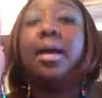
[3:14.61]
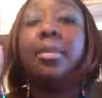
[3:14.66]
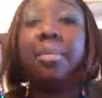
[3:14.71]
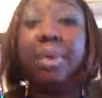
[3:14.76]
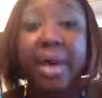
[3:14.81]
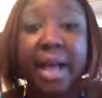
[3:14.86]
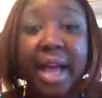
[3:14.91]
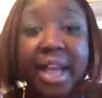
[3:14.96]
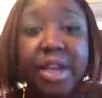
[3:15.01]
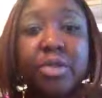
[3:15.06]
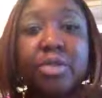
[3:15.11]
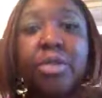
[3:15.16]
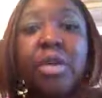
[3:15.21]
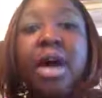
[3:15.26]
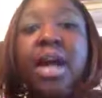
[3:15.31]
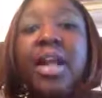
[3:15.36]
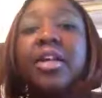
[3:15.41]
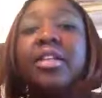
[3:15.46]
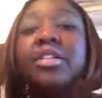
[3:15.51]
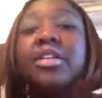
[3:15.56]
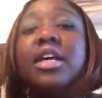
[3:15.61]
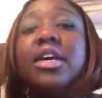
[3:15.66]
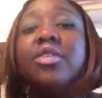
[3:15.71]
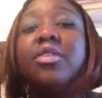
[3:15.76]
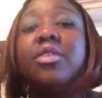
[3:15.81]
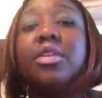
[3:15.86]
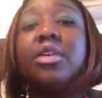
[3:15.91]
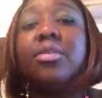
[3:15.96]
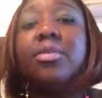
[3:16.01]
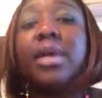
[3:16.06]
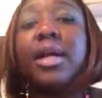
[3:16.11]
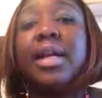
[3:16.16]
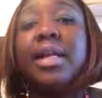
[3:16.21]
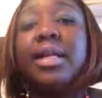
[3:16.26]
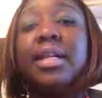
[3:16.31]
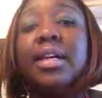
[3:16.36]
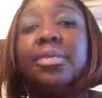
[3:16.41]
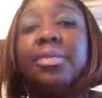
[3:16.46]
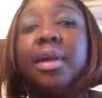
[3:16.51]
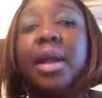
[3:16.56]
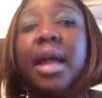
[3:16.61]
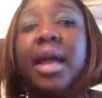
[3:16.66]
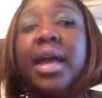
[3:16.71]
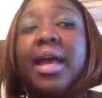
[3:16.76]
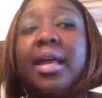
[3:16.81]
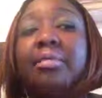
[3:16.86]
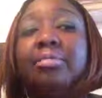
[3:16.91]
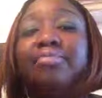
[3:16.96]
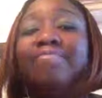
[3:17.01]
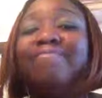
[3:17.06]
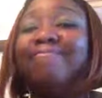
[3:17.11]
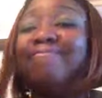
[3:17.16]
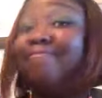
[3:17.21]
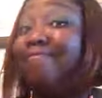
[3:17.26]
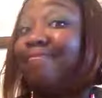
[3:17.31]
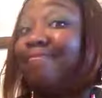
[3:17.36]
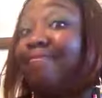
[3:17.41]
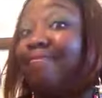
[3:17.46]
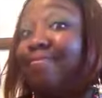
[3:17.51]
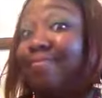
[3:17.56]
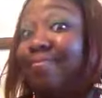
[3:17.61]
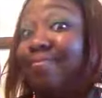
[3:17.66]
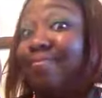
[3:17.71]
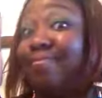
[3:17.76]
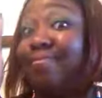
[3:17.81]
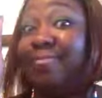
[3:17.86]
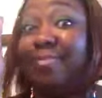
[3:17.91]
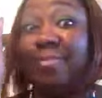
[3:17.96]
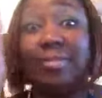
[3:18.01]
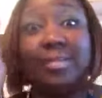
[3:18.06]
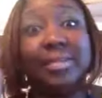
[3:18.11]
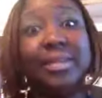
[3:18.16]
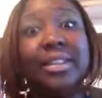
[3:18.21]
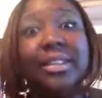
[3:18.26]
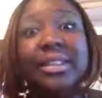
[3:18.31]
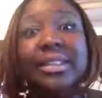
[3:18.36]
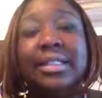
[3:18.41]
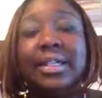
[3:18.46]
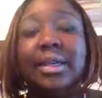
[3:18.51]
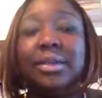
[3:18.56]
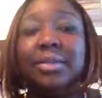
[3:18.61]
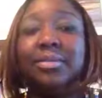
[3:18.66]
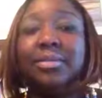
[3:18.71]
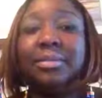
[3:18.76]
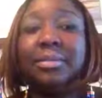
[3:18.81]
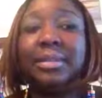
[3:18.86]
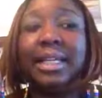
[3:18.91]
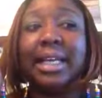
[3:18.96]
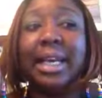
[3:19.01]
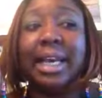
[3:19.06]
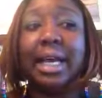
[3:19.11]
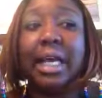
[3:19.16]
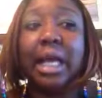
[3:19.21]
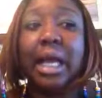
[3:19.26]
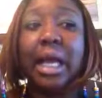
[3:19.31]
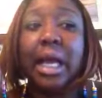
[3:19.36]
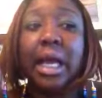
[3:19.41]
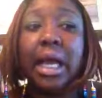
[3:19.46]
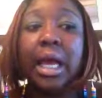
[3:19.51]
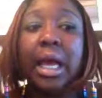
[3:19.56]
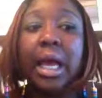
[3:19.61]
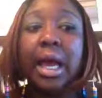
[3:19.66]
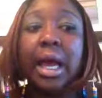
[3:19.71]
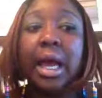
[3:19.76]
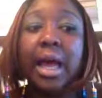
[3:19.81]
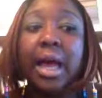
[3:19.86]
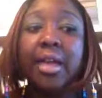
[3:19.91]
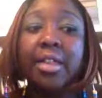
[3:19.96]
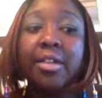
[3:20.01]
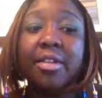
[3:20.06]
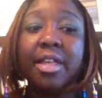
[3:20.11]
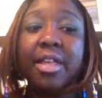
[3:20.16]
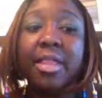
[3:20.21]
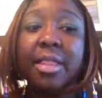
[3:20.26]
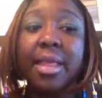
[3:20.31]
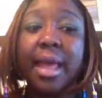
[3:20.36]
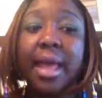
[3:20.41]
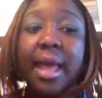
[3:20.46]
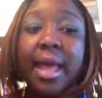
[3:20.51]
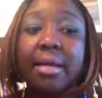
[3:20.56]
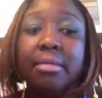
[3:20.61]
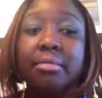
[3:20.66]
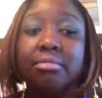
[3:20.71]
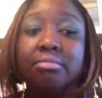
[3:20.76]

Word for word: but I do know how to tell you to correctly apply it. So, yeah. Other than that,